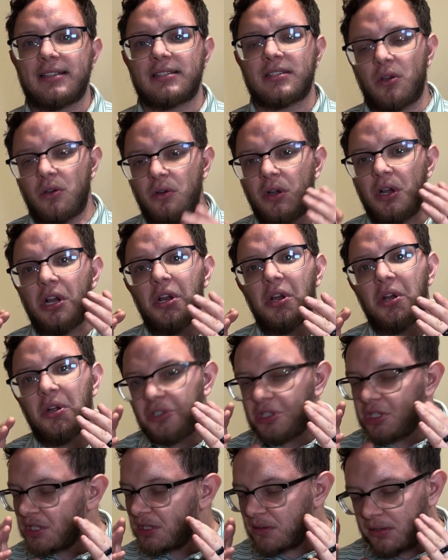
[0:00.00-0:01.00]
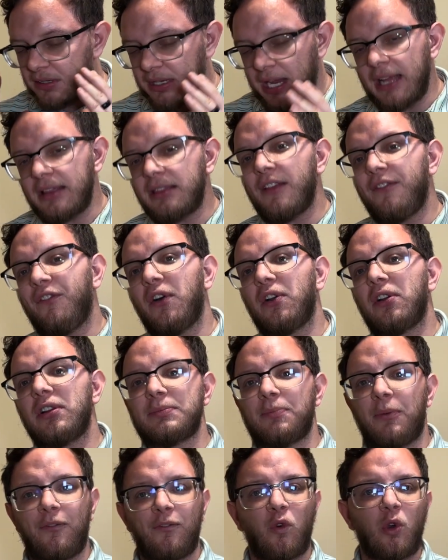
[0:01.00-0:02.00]
So just take the photos
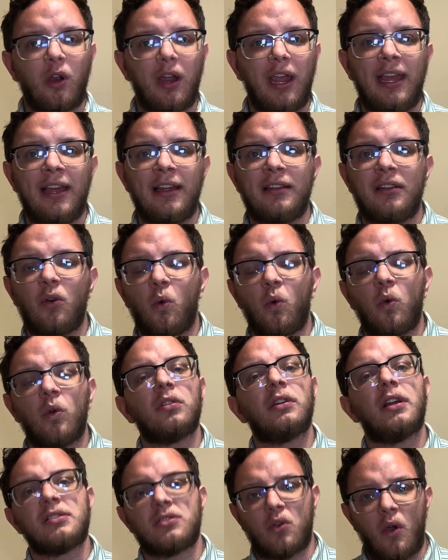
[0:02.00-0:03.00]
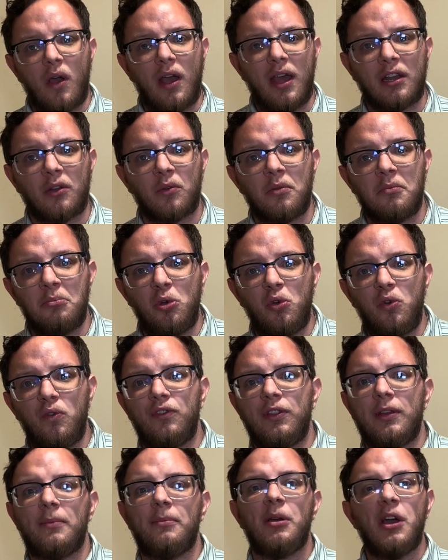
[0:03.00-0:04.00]
beforehand, or let's go ahead and remove
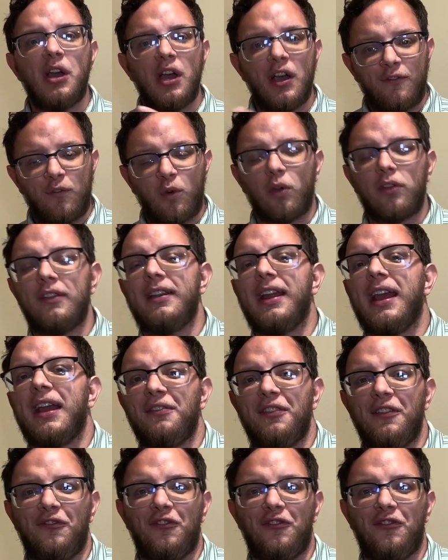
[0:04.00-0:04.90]
them for the day of the